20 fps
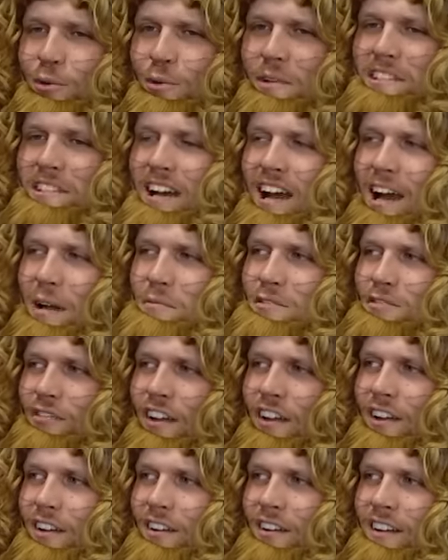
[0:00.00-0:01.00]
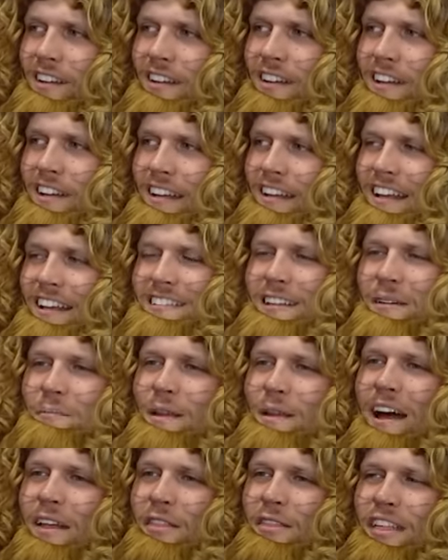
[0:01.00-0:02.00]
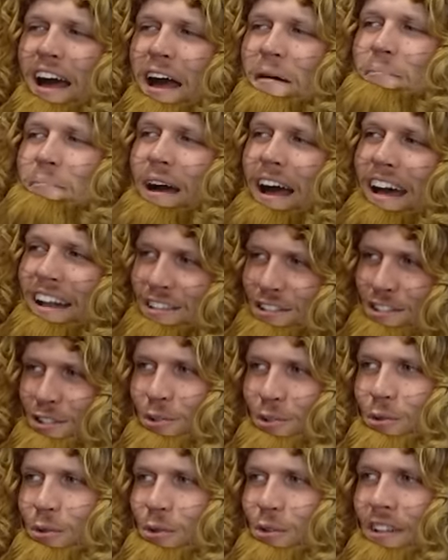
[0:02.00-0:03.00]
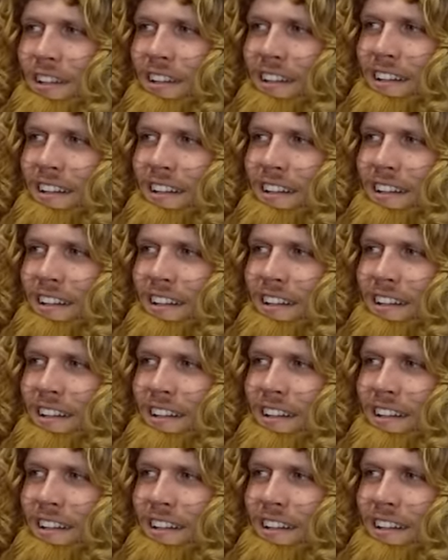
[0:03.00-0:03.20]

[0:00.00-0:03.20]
3 times fail. Yeah. Guess I'm not that bad at school.